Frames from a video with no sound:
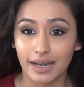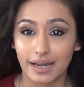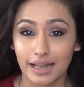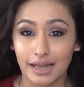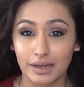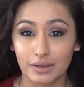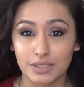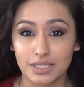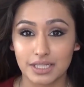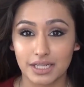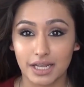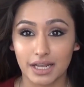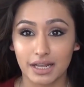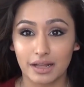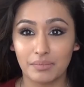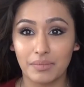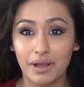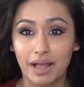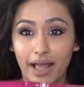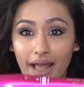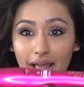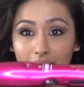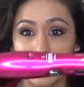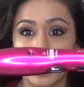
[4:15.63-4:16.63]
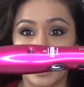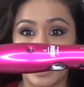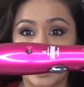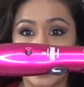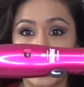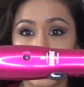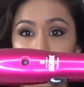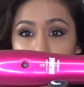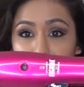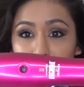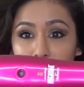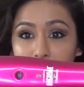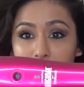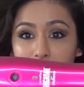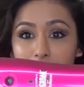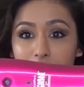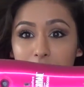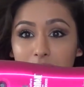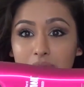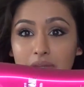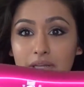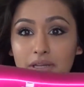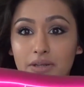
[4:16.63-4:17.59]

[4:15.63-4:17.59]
Now to curl my hair, I am gonna be